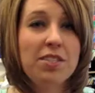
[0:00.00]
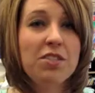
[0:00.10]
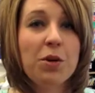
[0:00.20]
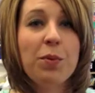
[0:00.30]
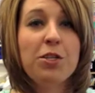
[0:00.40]

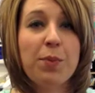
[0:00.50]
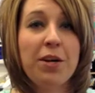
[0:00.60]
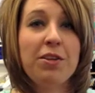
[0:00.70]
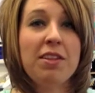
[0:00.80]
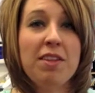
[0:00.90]
so much
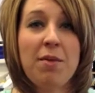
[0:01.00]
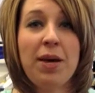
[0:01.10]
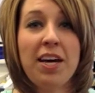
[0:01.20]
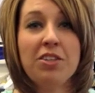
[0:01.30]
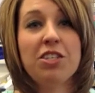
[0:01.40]
better than them
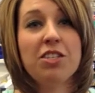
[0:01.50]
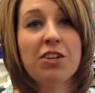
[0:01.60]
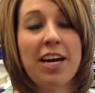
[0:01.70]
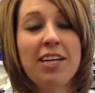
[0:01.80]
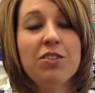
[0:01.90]
actually
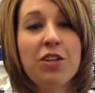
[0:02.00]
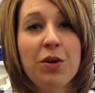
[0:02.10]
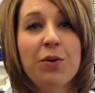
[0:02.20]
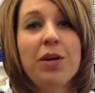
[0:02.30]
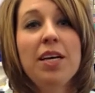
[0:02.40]
trying
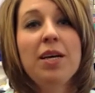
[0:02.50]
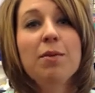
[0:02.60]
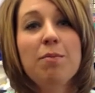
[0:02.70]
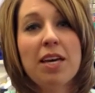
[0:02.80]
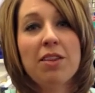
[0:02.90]
to
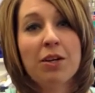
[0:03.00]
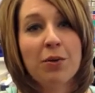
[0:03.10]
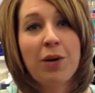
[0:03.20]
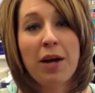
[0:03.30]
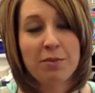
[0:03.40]
make their
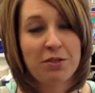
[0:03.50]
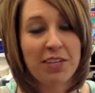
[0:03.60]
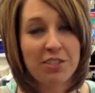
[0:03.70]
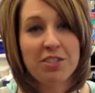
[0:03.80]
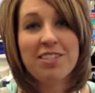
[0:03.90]
own
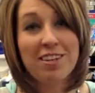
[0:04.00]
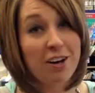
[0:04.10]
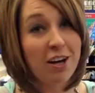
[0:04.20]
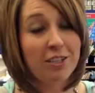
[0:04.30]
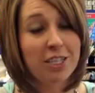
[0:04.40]
observations in
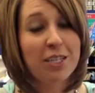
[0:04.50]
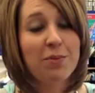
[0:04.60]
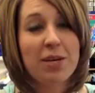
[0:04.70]
color,